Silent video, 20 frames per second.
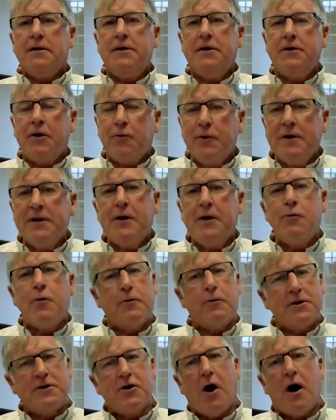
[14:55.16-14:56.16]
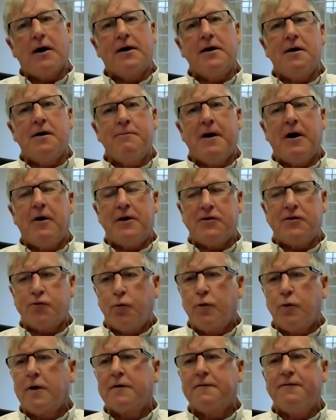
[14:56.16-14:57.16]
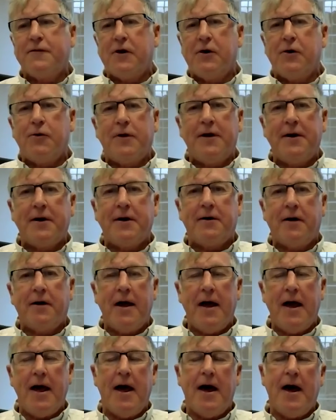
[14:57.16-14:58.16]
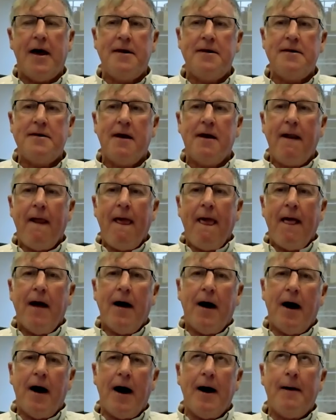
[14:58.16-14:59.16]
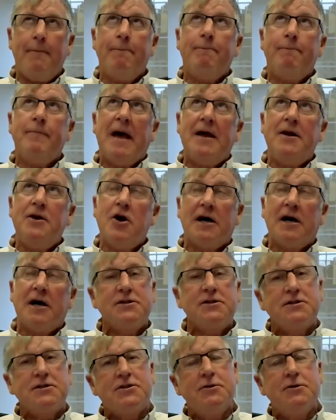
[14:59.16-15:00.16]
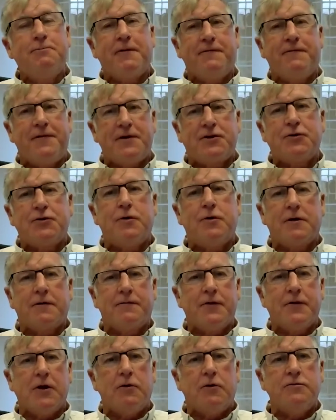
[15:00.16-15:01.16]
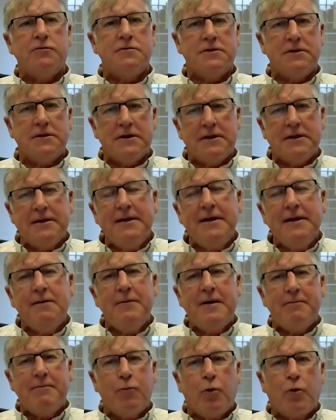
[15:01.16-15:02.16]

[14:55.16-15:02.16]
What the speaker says: really what we're talking about is workflow here. And and not just superficial workflow, a little bit